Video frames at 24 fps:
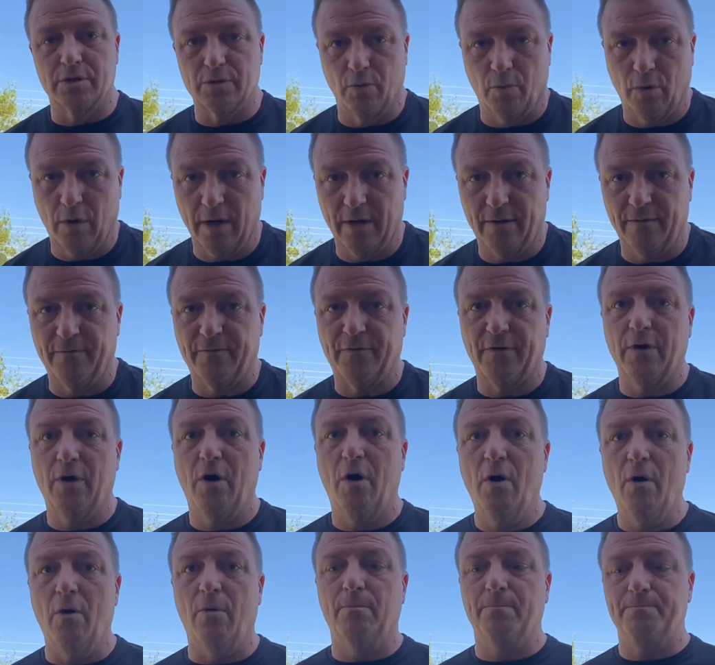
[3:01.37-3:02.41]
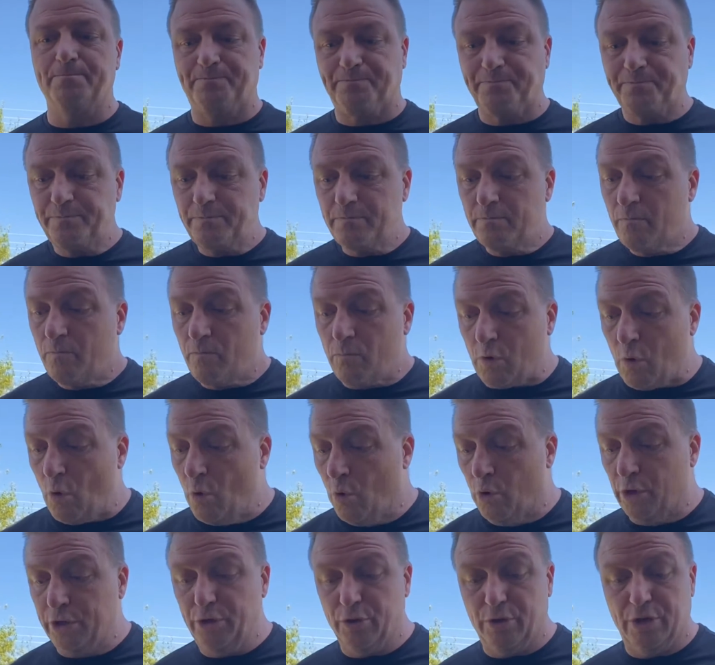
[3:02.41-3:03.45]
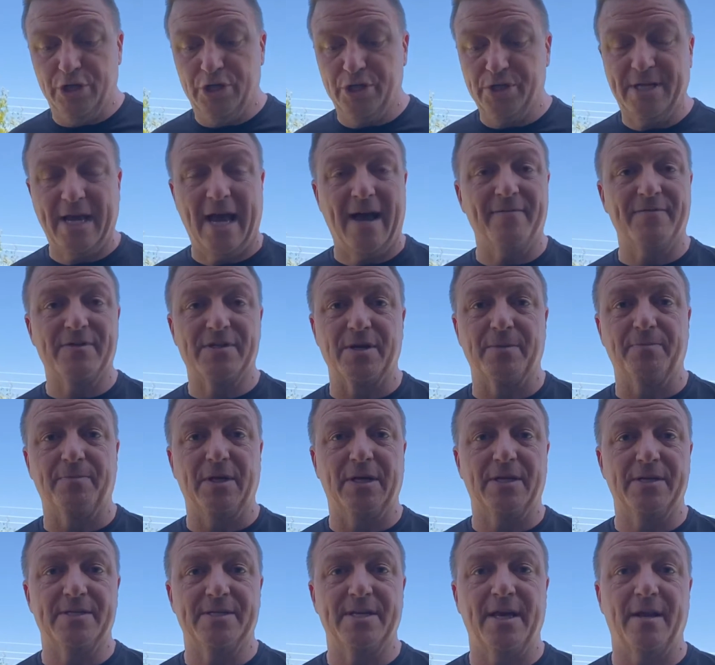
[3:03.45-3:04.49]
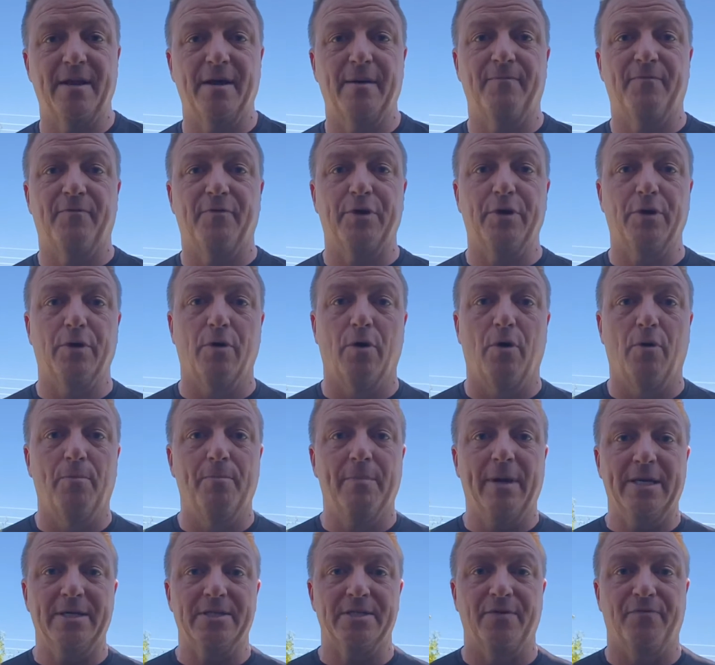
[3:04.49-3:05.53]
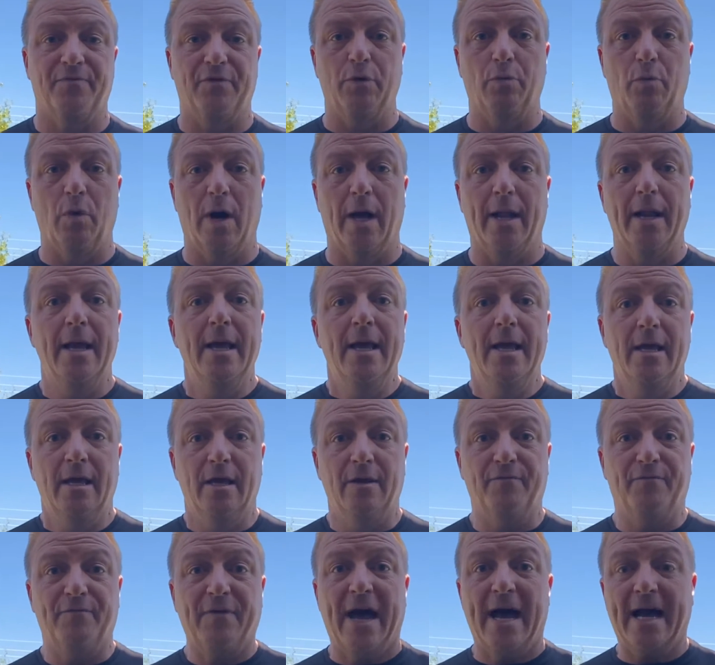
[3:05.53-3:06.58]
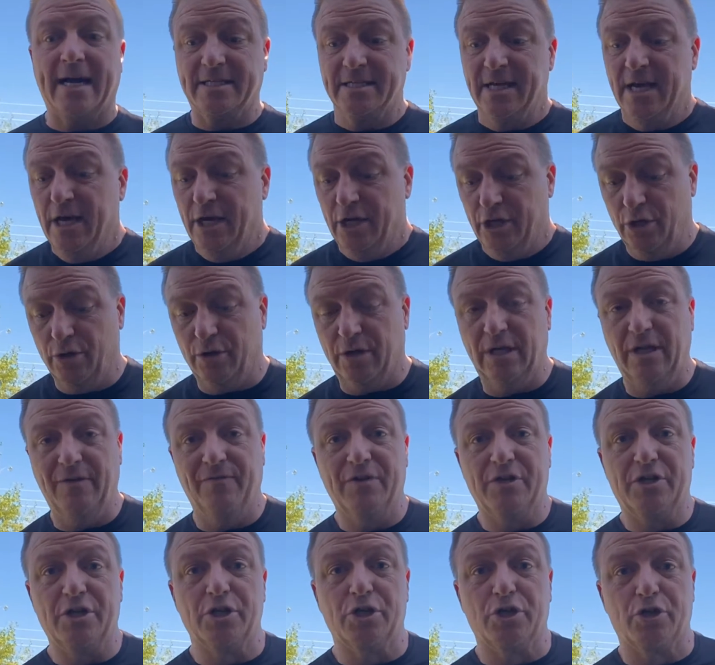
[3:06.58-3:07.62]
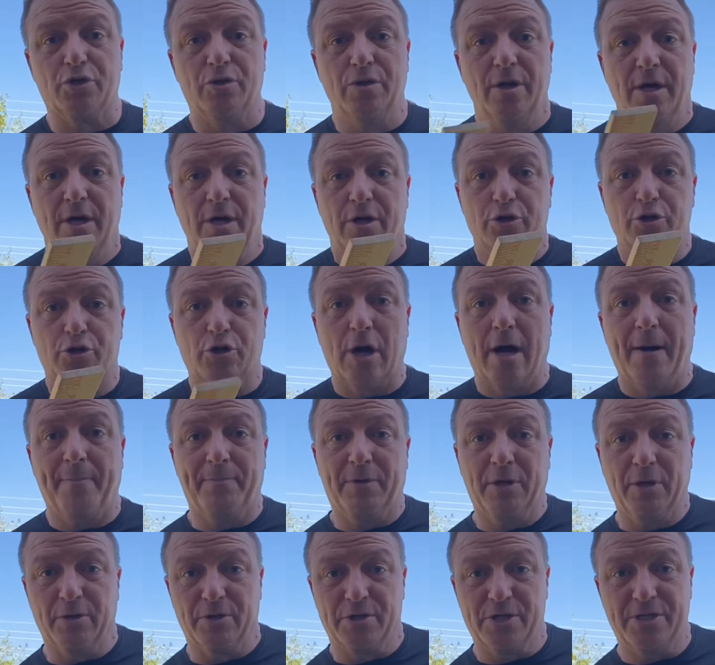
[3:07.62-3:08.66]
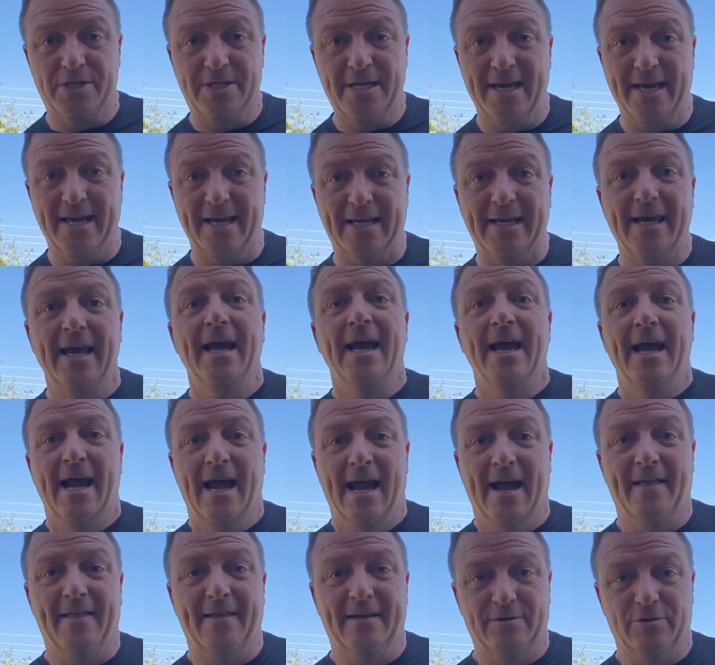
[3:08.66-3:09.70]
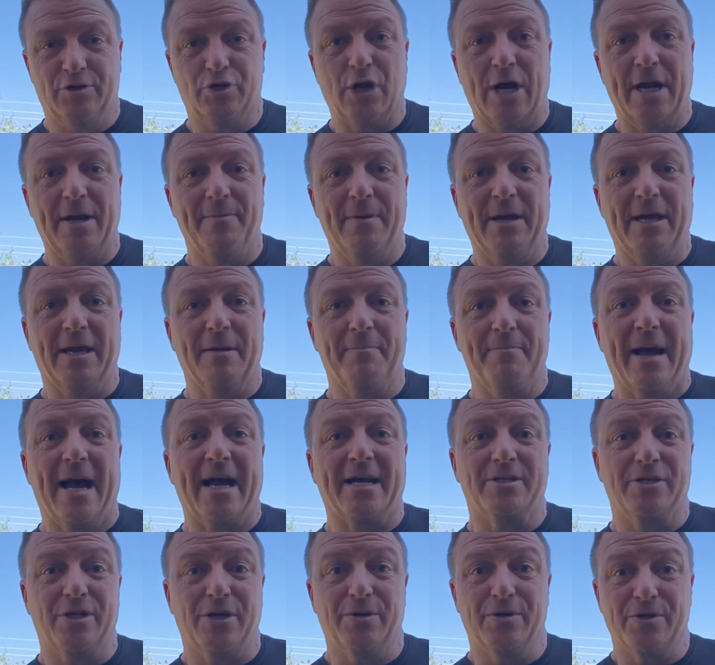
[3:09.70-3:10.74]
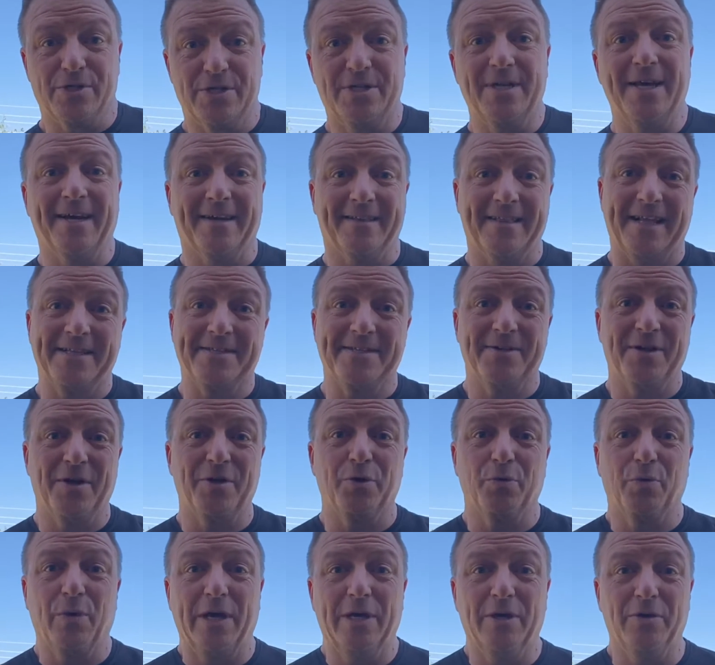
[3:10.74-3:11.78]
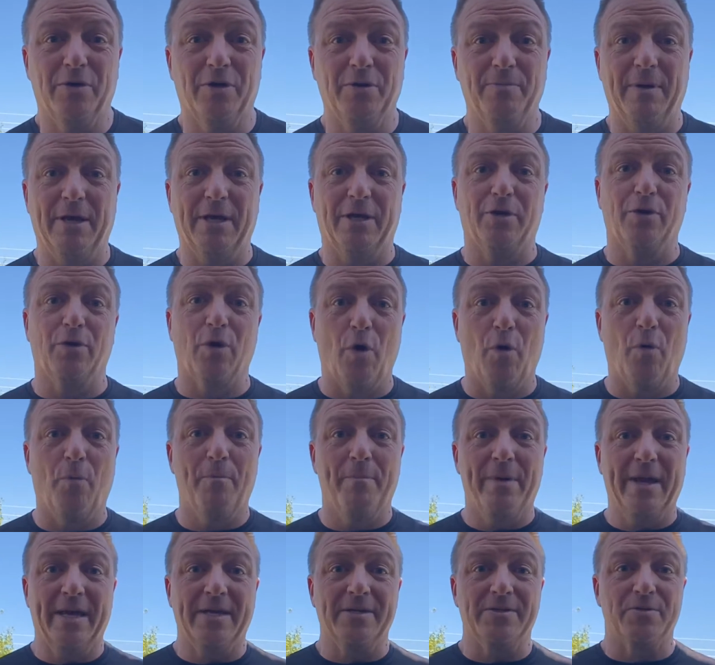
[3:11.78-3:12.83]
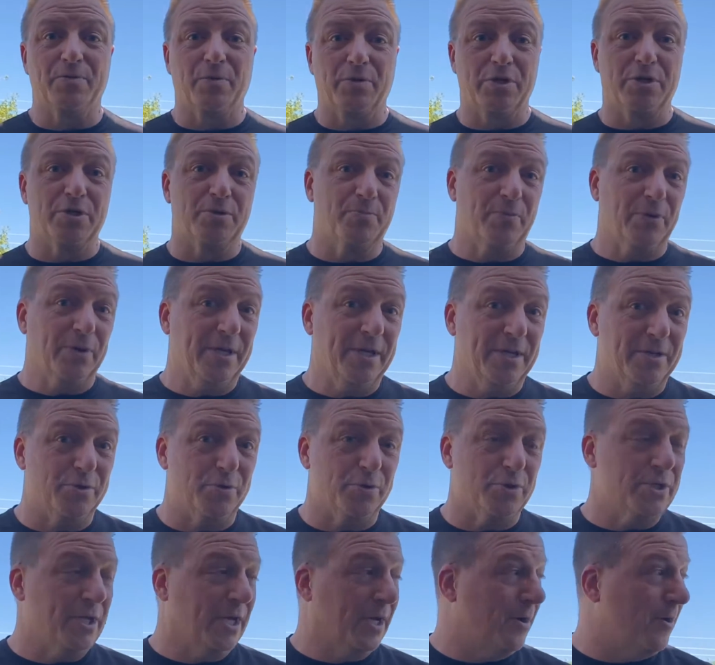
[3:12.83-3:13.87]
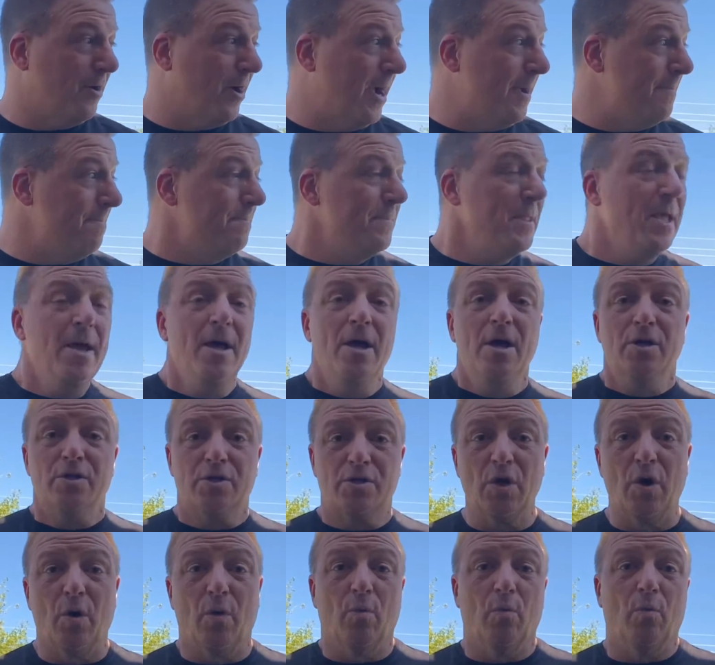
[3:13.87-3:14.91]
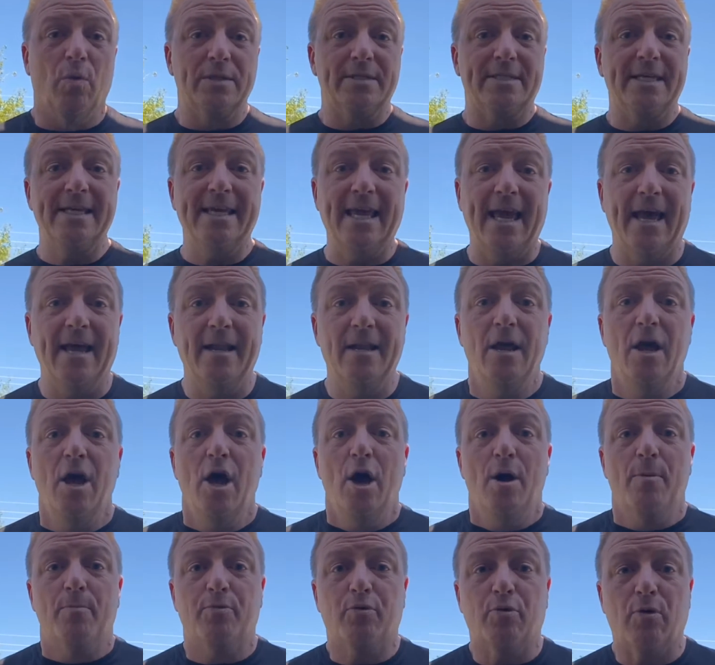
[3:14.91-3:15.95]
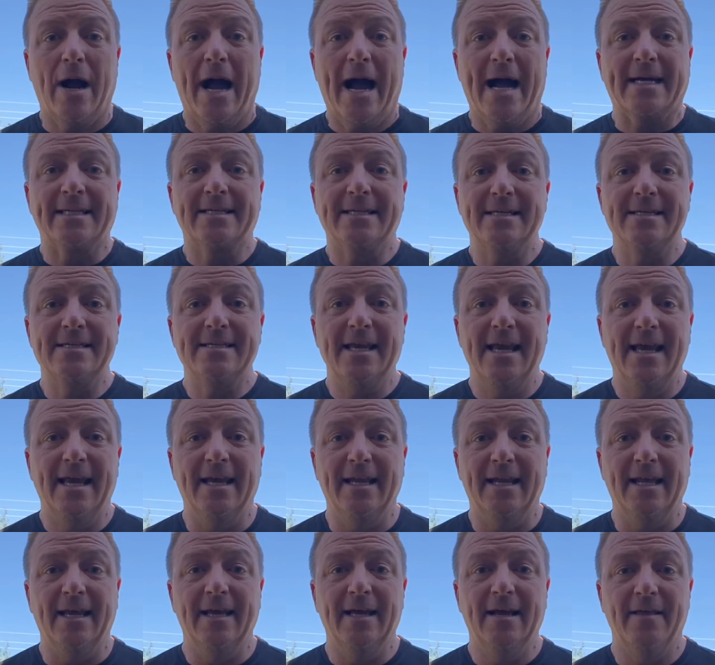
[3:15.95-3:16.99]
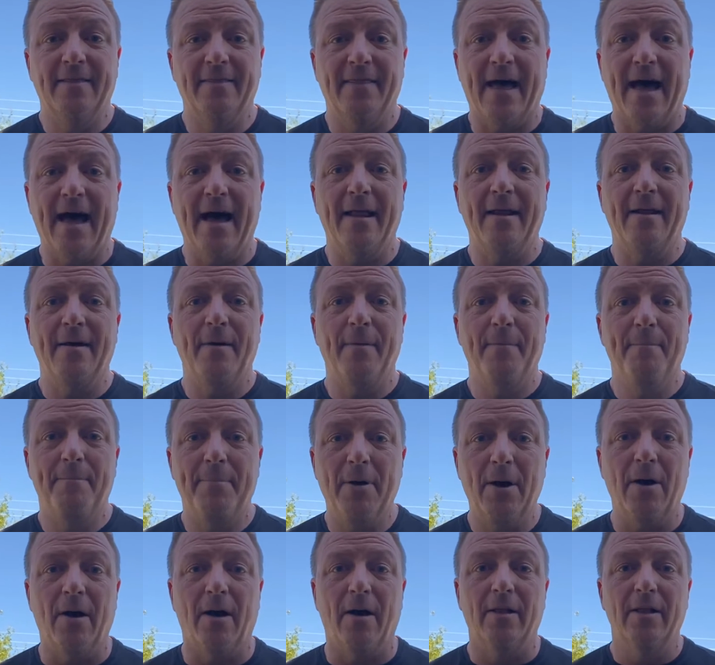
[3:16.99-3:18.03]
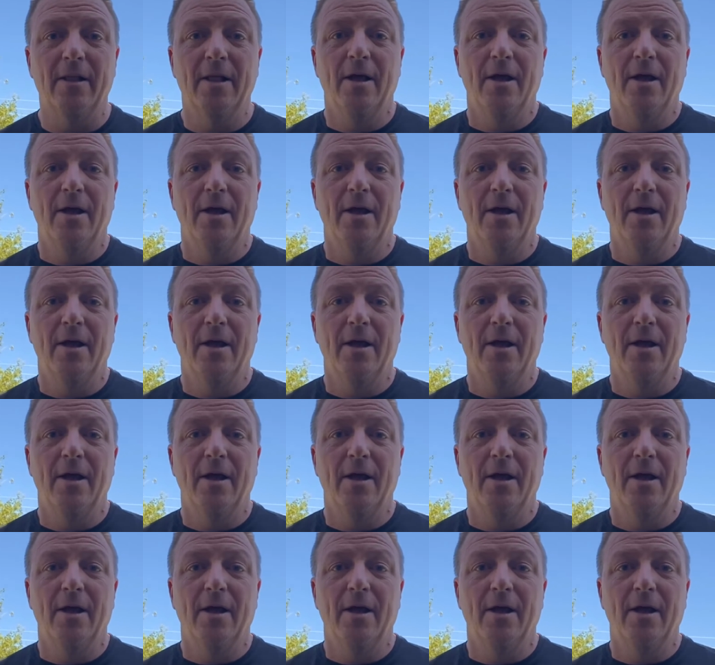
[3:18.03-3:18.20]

1 for home. Or you could just have something set up for your home base if you want. In fact, you can even just drop your stick and try to make it back to your stick. That's another way you could make your home base, which is pretty interesting, right? So once again, practice hitting that ball.